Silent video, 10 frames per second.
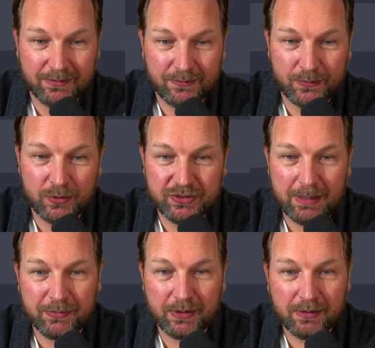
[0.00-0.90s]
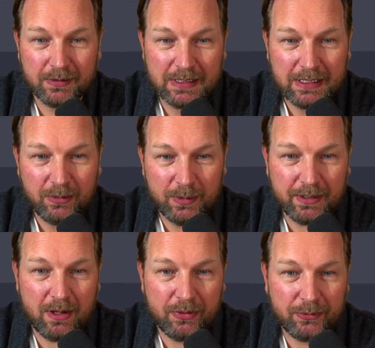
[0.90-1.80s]
full chapter with
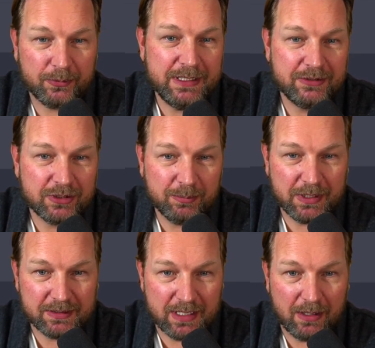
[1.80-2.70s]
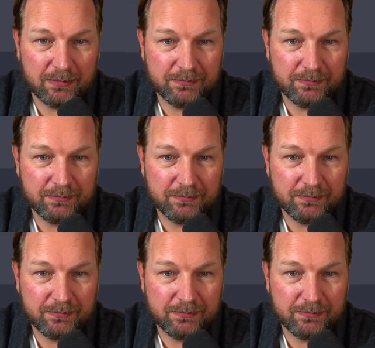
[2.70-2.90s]
all three subjects. Now,